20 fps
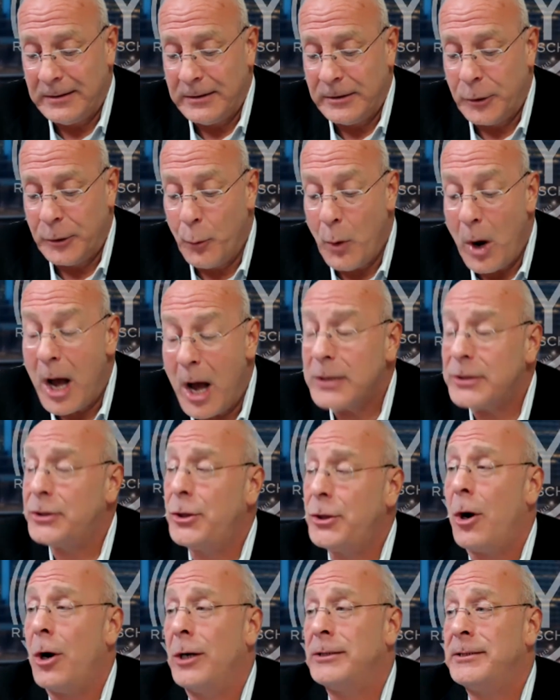the rock
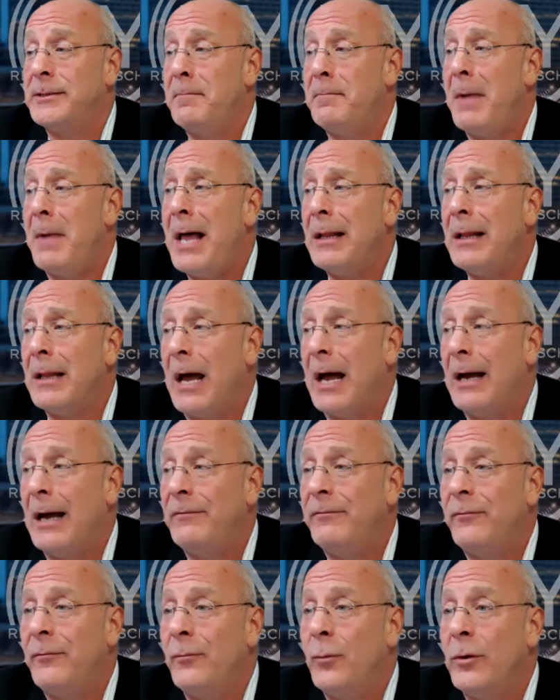stars in my life
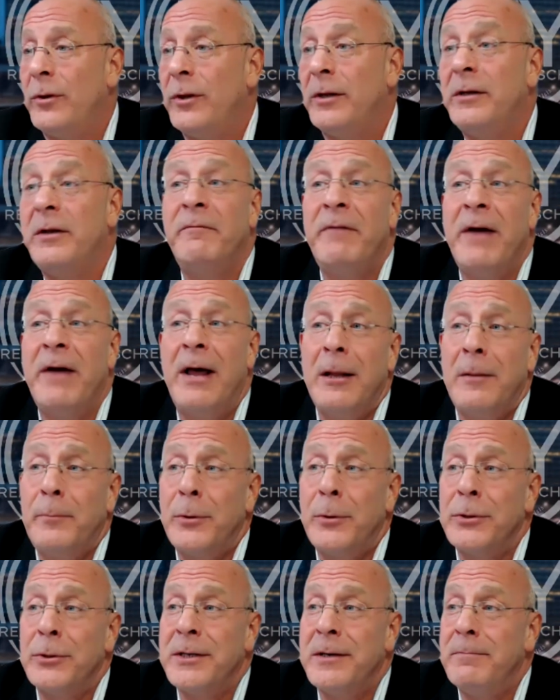were the
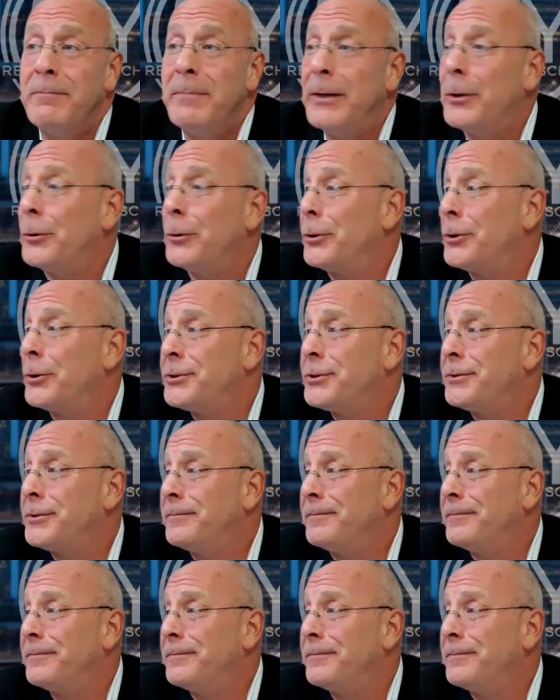developers and builders.